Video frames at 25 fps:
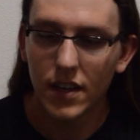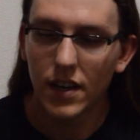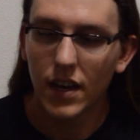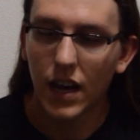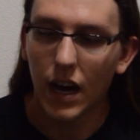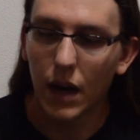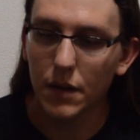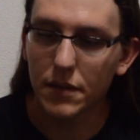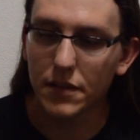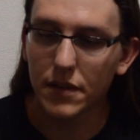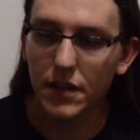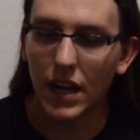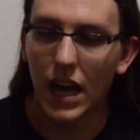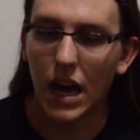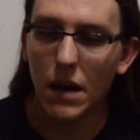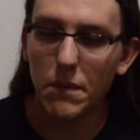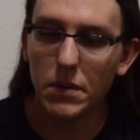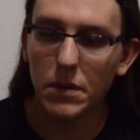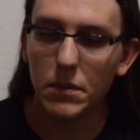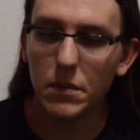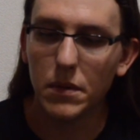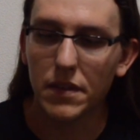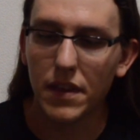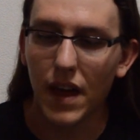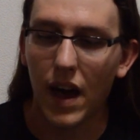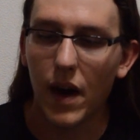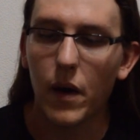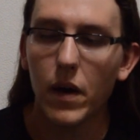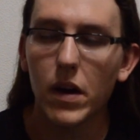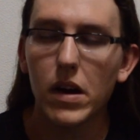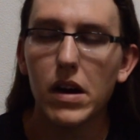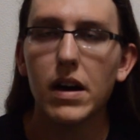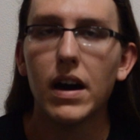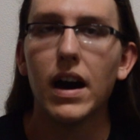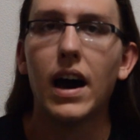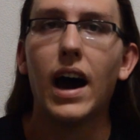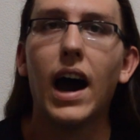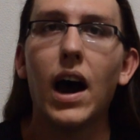I was unhappy with
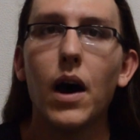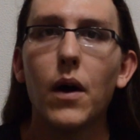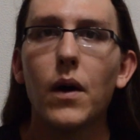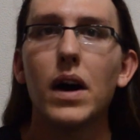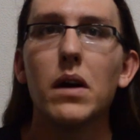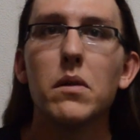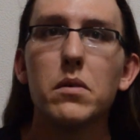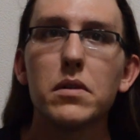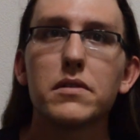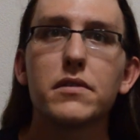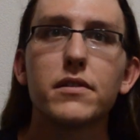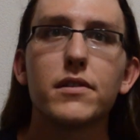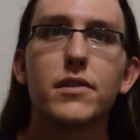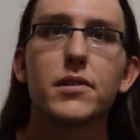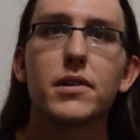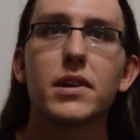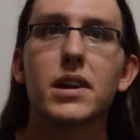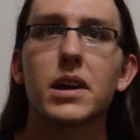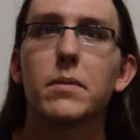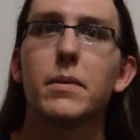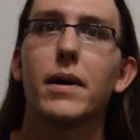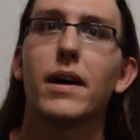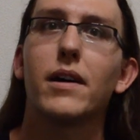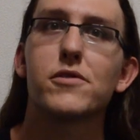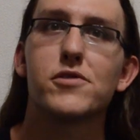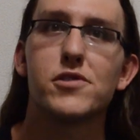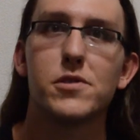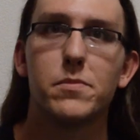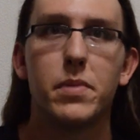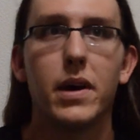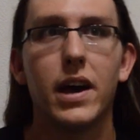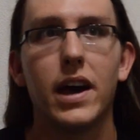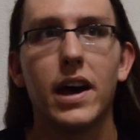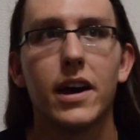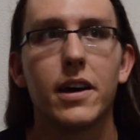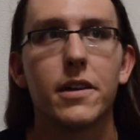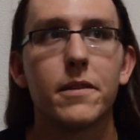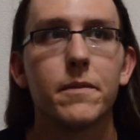how I was learning about
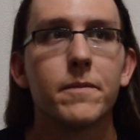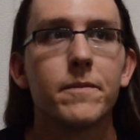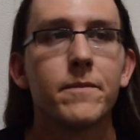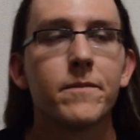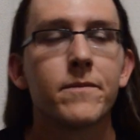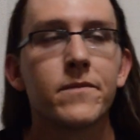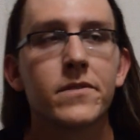Japan,